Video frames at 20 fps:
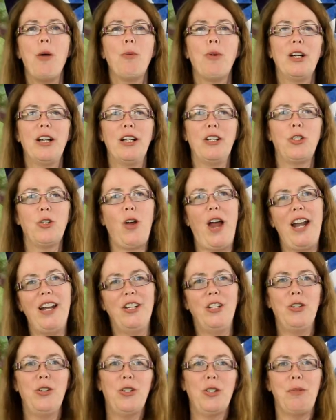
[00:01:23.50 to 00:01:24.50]
We're going to try
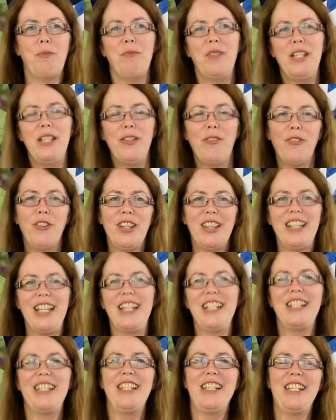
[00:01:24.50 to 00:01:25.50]
to do some different
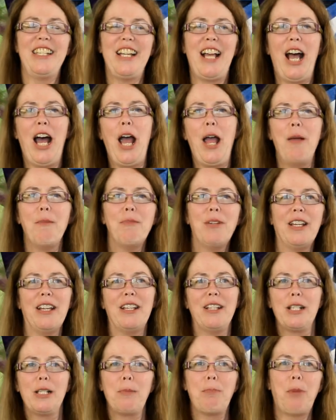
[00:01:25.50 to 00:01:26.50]
things this time
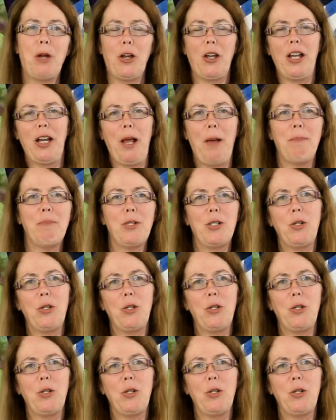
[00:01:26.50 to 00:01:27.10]
to spark it up.